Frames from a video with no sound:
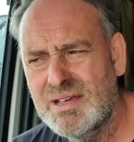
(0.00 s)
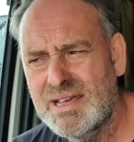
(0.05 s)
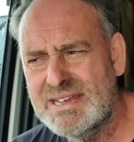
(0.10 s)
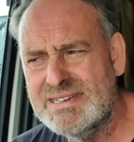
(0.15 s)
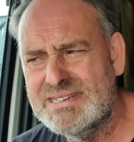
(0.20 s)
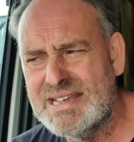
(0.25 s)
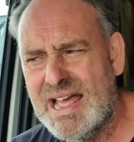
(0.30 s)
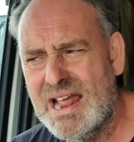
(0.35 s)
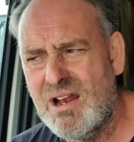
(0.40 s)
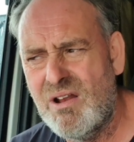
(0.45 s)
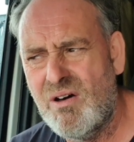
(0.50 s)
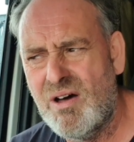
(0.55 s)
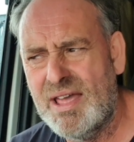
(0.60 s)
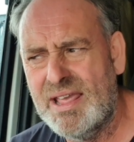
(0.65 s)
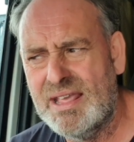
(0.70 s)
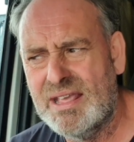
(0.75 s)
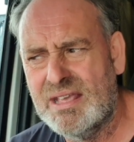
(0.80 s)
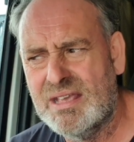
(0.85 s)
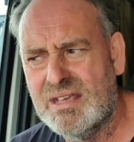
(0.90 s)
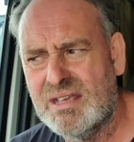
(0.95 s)
Is that
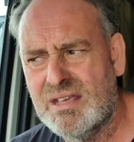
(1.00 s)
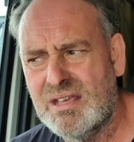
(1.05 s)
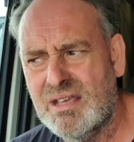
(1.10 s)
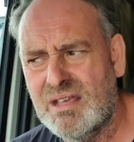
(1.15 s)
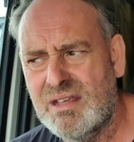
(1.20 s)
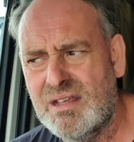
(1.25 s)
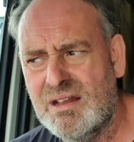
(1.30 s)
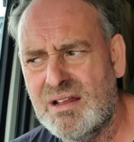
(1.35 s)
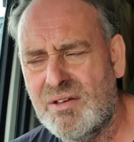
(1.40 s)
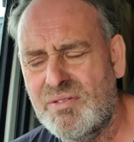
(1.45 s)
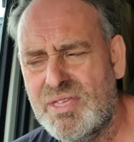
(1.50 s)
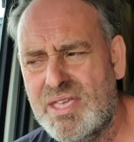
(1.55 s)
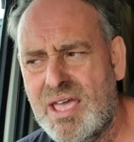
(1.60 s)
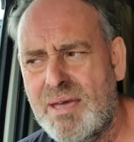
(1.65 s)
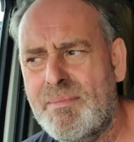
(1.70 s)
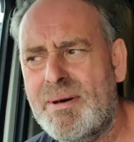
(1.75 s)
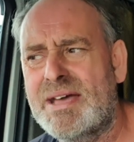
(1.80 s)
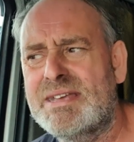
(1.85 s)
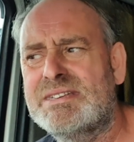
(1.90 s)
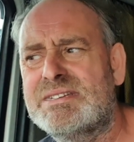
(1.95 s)
like, you know, the
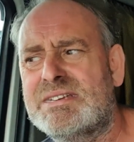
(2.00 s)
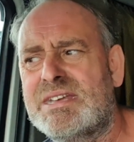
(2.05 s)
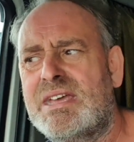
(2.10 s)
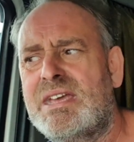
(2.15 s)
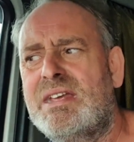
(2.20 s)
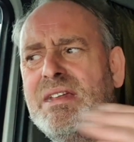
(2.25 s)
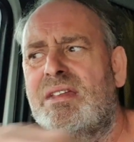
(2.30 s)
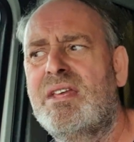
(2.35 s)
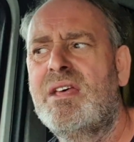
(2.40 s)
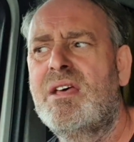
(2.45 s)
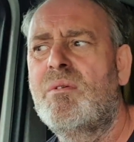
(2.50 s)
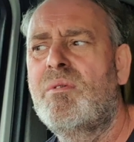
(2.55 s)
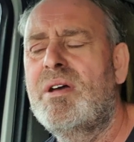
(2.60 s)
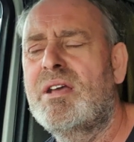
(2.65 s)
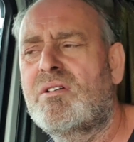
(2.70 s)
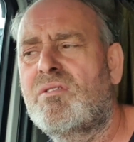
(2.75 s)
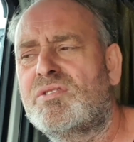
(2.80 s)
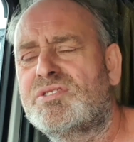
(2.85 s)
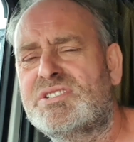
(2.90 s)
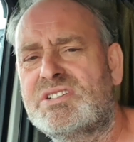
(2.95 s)
M18 where
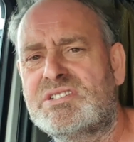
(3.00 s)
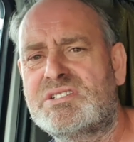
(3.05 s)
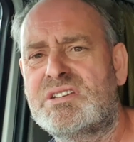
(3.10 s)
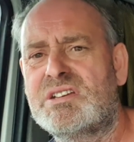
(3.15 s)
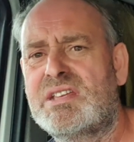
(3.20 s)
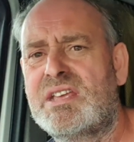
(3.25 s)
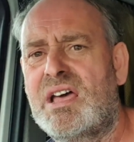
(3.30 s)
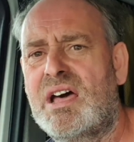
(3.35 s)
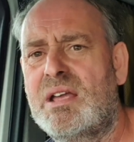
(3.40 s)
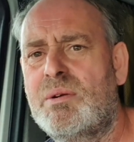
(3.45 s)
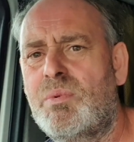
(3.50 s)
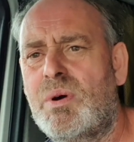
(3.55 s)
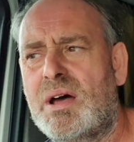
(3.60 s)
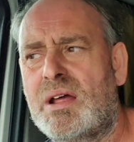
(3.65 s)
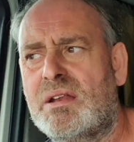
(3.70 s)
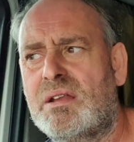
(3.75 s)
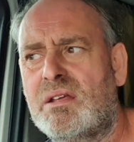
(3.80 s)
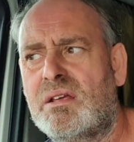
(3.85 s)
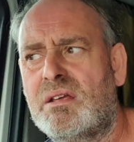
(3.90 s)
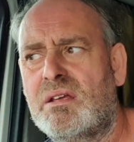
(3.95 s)
it crosses to the
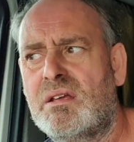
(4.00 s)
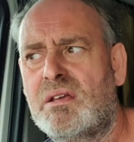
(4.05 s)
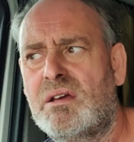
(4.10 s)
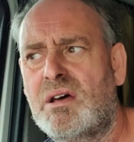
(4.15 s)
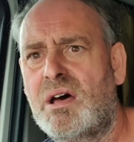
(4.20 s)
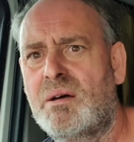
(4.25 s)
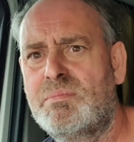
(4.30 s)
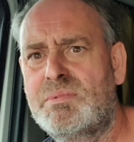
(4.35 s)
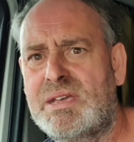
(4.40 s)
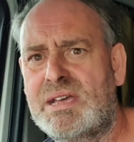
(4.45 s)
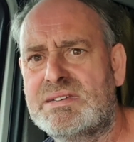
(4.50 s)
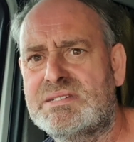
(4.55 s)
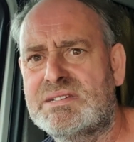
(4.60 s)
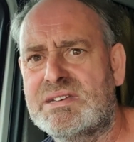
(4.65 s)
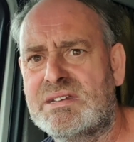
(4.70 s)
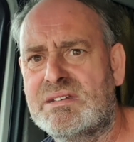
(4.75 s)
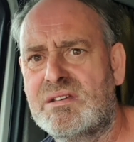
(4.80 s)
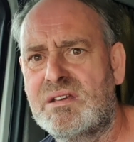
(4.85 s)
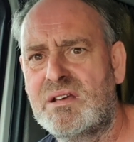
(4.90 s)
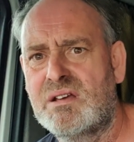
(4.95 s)
A1? I'm
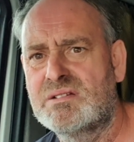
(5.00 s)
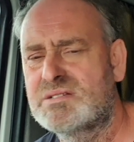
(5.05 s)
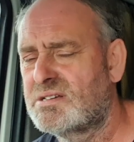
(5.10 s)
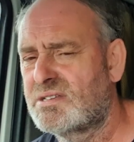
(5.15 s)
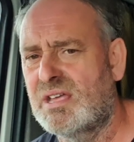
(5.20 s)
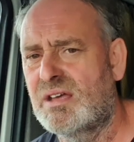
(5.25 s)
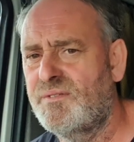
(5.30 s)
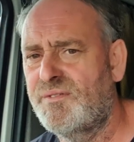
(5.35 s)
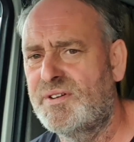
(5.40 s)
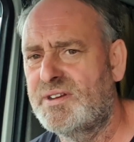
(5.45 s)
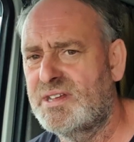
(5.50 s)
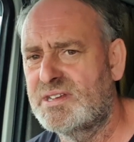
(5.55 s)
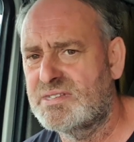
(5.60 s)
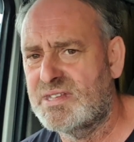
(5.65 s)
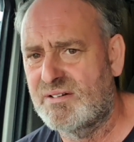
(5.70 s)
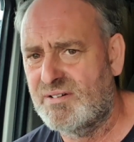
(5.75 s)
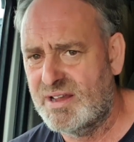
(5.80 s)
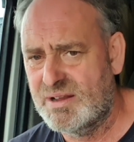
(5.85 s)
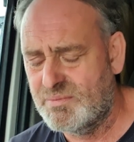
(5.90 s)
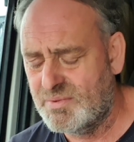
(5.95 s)
guessing. So I don't think
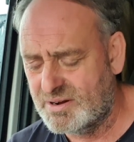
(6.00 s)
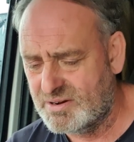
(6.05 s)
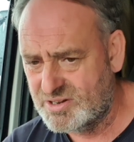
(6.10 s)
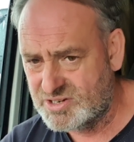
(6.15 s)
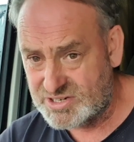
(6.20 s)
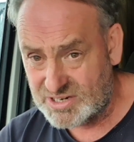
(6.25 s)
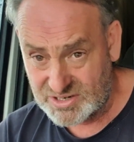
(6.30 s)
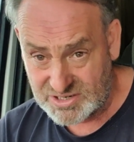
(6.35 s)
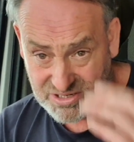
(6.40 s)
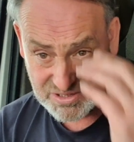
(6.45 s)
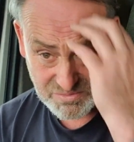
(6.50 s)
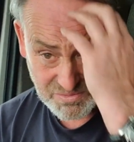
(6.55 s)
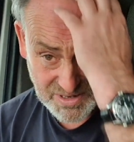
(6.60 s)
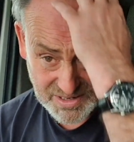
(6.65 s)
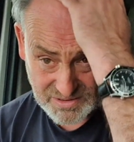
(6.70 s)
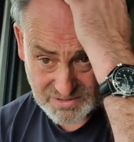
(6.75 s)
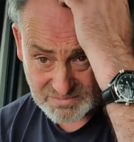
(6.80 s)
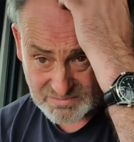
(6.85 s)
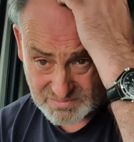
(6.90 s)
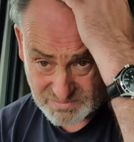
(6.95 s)
there ain't one on Junction
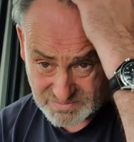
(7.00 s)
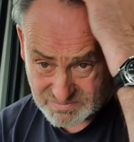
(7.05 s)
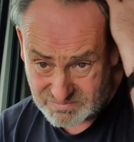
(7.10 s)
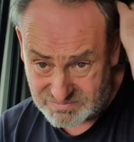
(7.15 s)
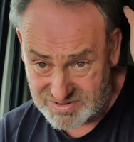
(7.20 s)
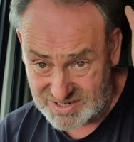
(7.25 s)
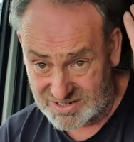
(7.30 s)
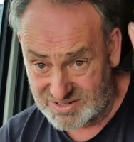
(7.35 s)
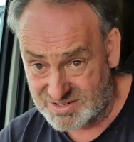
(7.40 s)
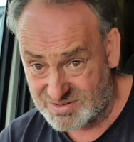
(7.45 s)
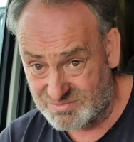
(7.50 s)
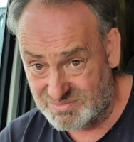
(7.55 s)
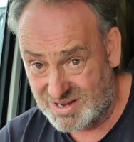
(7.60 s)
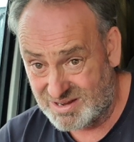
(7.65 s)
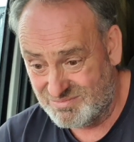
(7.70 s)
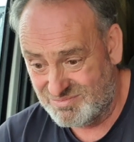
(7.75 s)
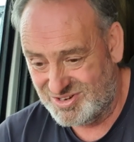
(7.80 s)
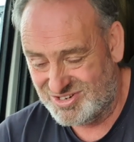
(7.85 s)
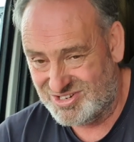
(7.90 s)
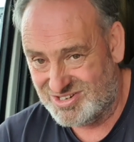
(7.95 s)
1 on Junction
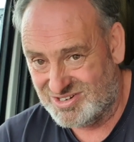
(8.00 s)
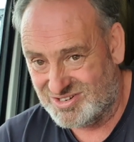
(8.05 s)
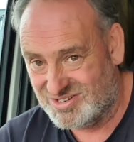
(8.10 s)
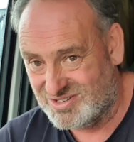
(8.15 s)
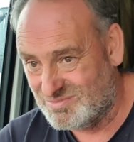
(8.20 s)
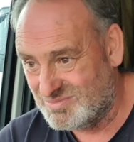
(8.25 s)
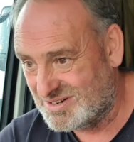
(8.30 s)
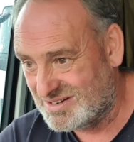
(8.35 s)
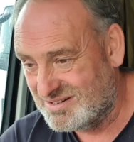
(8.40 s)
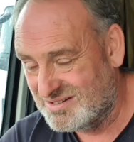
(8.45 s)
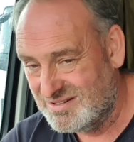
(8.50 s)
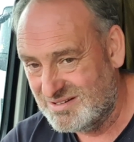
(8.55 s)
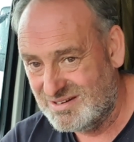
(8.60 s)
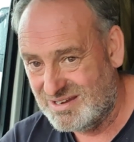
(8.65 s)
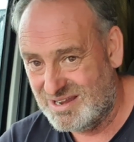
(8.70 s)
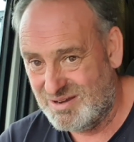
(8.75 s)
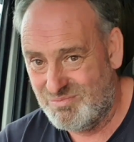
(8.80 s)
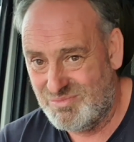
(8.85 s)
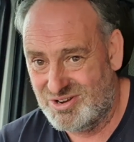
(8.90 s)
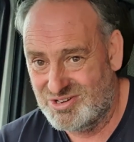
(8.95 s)
1. Which Junction 1?
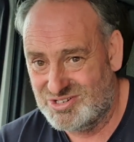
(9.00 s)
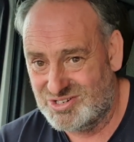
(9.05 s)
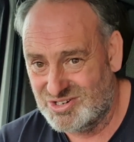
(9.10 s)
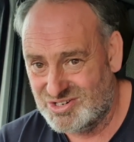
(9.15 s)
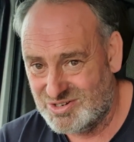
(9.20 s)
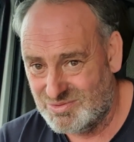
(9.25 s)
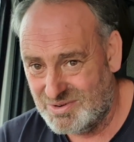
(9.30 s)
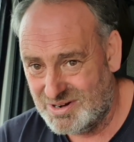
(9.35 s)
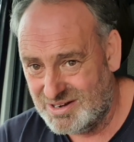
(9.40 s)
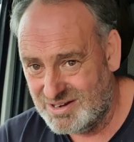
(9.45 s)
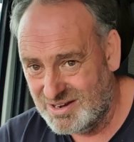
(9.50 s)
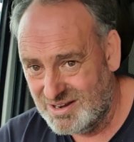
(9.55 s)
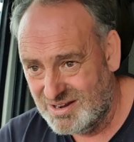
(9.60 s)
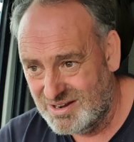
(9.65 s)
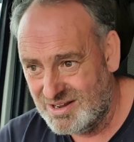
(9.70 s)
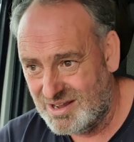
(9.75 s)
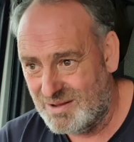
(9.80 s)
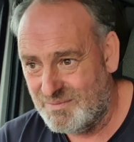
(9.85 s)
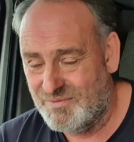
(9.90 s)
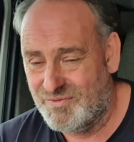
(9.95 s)
M1 Junction 1?
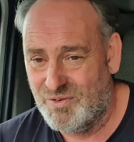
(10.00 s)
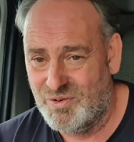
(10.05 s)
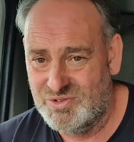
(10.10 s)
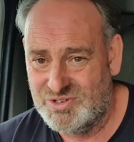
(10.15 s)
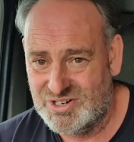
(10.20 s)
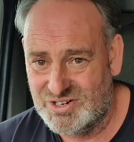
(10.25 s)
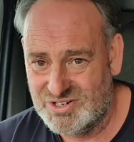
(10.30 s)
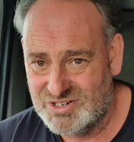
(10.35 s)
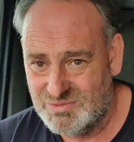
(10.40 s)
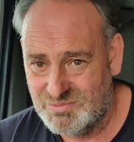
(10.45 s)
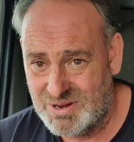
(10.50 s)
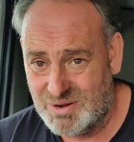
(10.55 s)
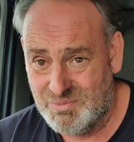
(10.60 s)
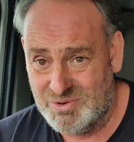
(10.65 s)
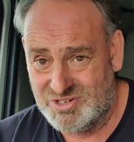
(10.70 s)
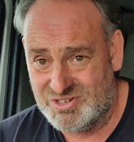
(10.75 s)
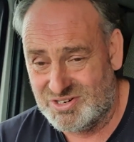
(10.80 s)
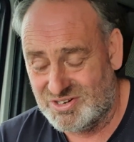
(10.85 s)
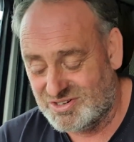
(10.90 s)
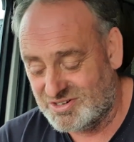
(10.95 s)
M4 Junction 1?
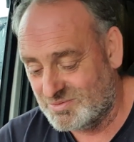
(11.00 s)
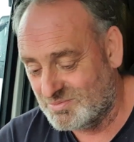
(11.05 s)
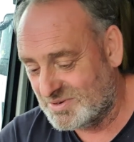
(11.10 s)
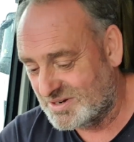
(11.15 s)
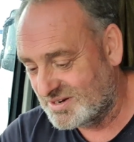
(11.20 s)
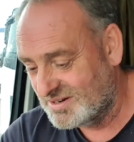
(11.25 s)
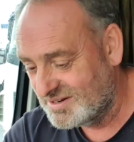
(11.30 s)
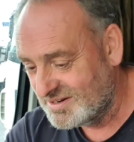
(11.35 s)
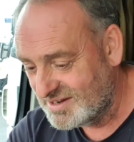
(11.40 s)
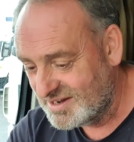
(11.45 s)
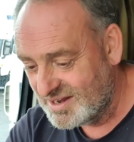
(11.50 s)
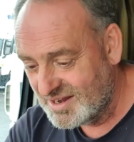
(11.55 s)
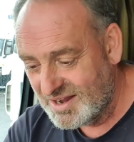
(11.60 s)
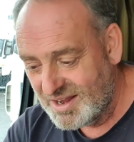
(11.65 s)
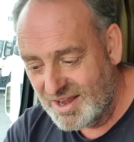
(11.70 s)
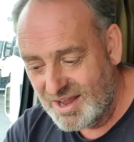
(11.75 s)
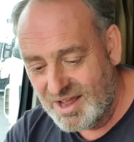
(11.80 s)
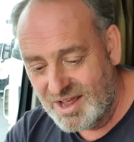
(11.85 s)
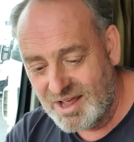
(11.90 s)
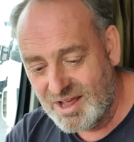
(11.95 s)
Which Junction
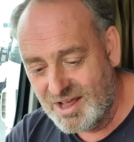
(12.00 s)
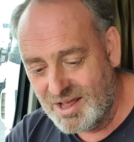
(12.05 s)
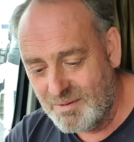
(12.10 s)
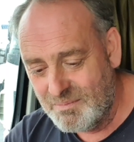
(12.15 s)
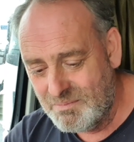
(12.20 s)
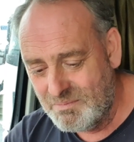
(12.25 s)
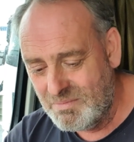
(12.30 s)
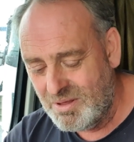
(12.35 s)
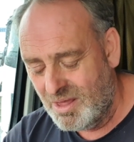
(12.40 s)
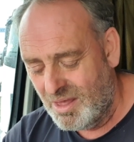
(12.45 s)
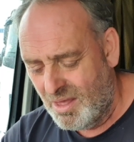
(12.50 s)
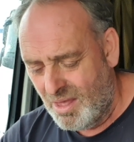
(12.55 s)
1?